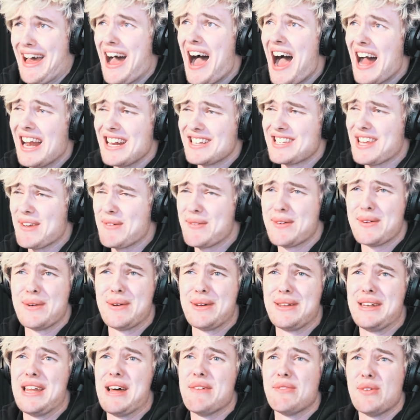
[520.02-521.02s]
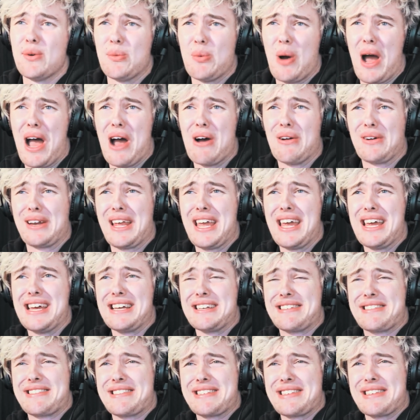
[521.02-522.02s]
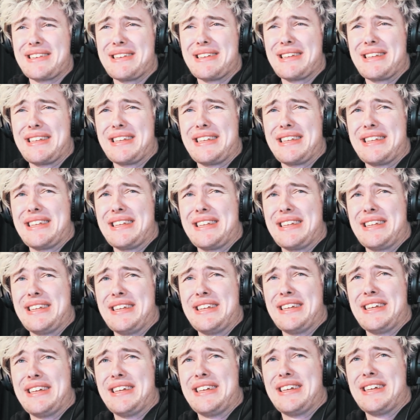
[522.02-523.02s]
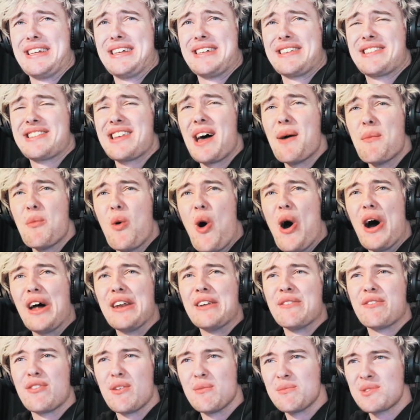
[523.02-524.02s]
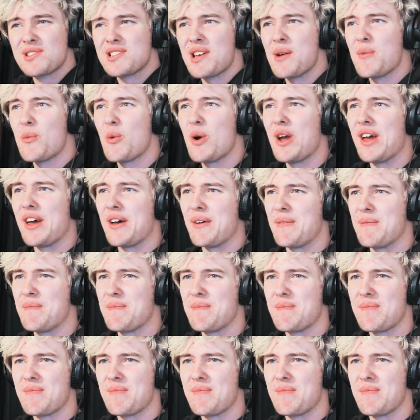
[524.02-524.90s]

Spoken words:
just have another wild guess. Someone from somewhere.